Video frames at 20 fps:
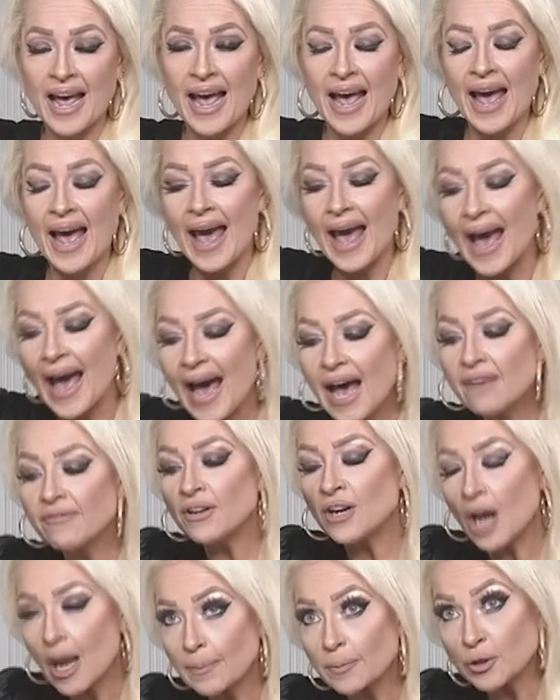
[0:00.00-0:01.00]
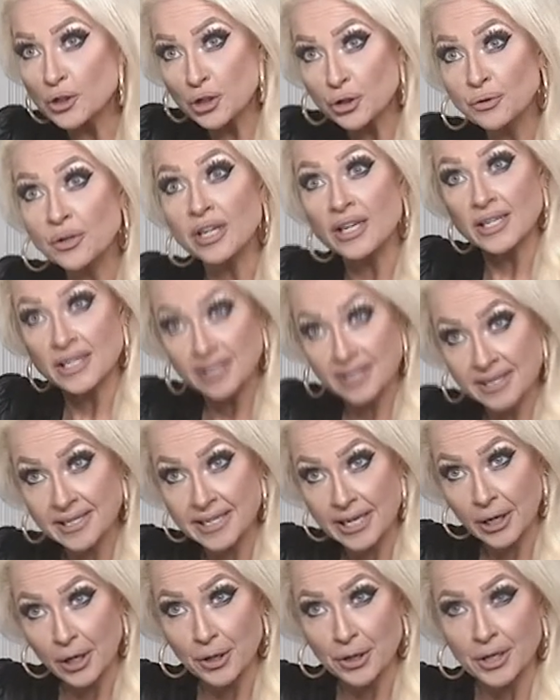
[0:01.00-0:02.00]
have an opportunity
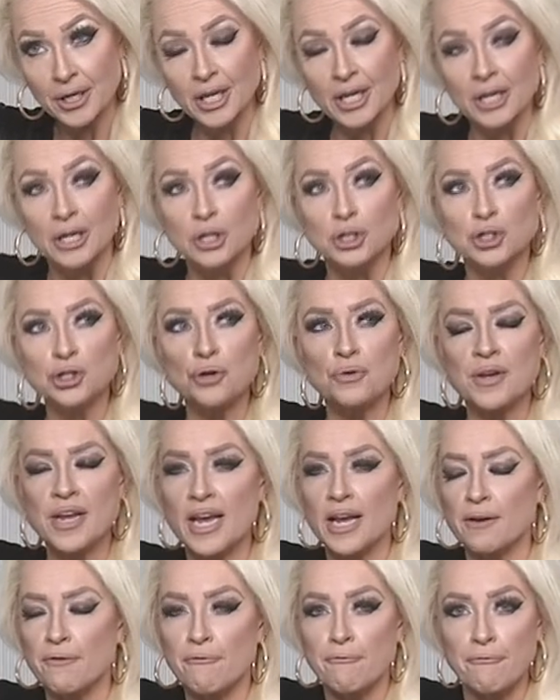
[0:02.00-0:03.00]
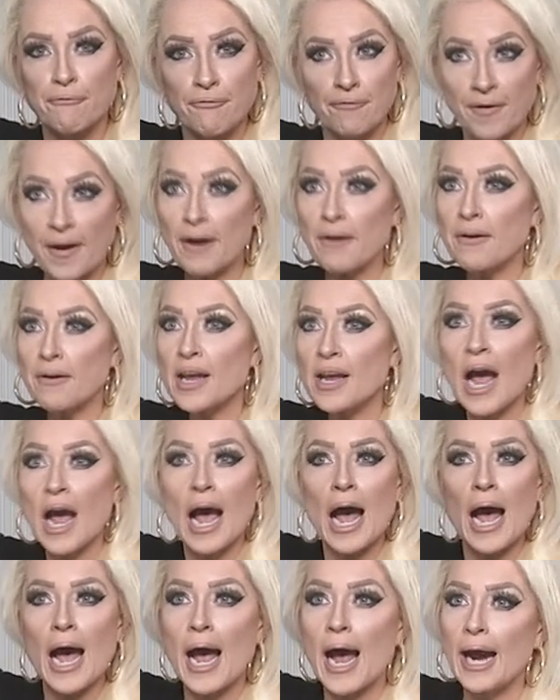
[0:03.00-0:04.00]
still to get very
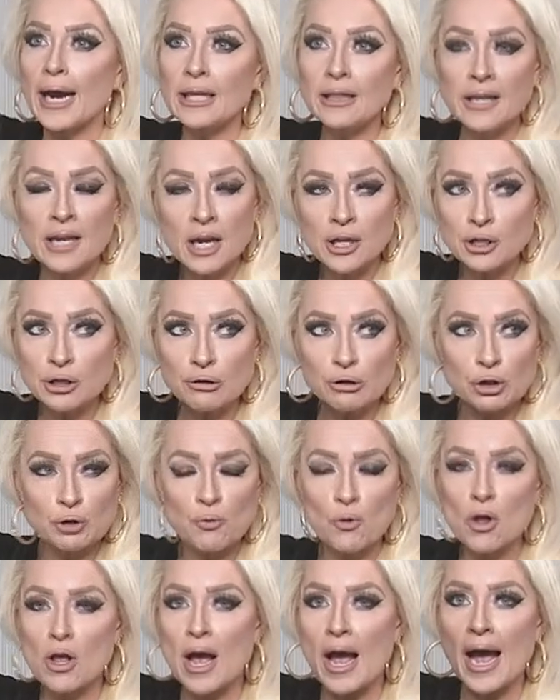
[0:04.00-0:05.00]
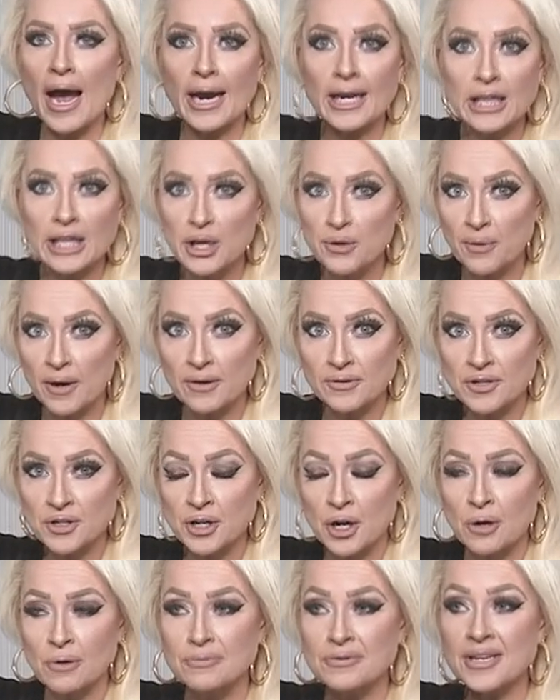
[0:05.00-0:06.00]
highly unusual, highly rare
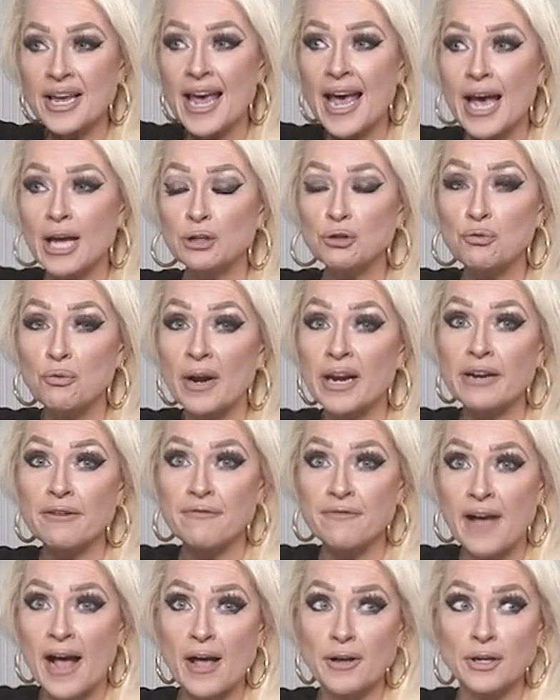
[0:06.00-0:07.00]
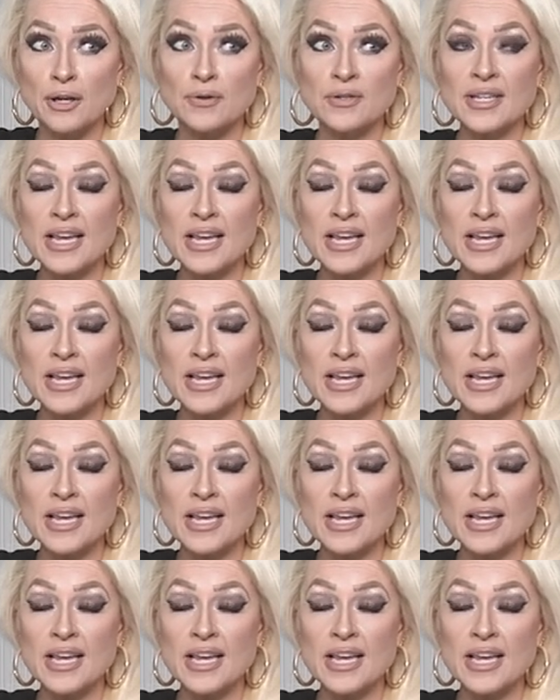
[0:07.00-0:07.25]
stones at great values.